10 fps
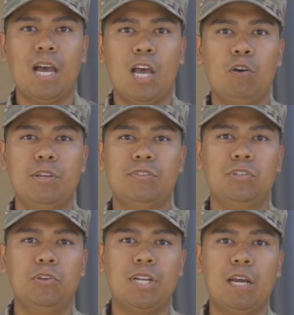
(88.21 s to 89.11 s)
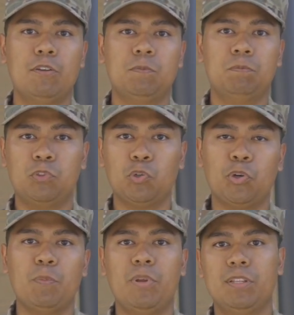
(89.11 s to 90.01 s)
I always knew that I would
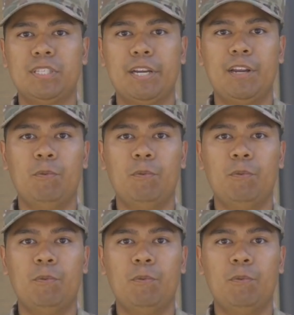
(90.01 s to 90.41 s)
join the military,